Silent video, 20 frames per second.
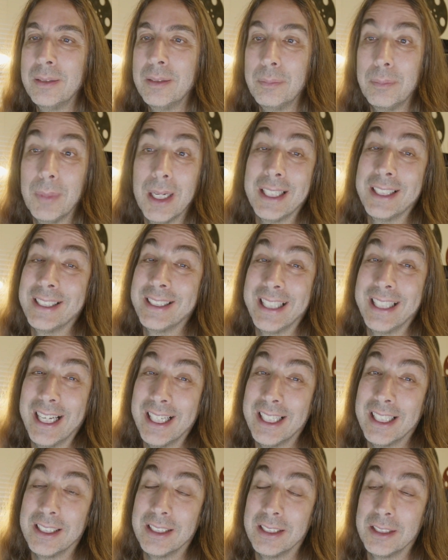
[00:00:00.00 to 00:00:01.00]

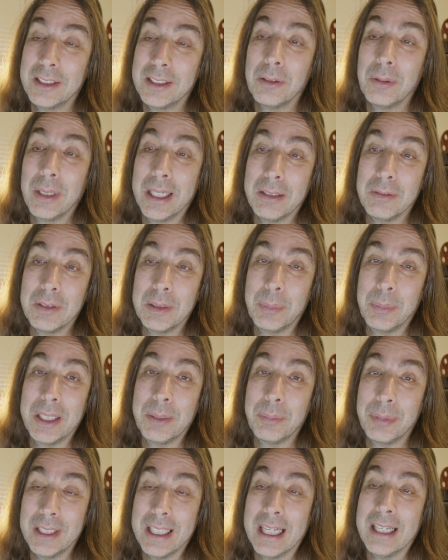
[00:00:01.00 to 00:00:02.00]
Marcela is the way it would be
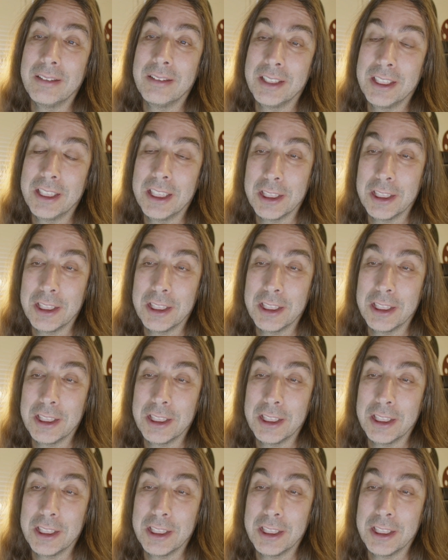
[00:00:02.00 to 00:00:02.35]
pronounced